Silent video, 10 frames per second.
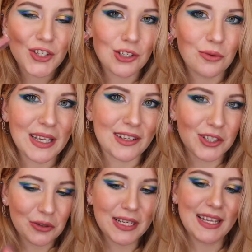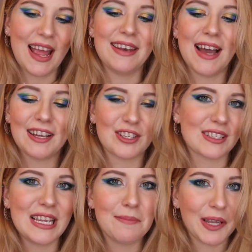to include it and not
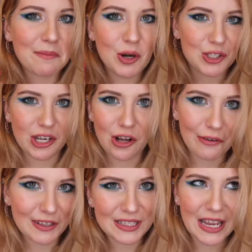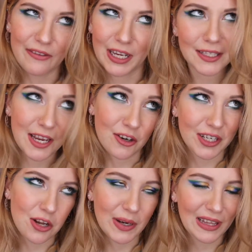just keep like pushing off and saving it because I already know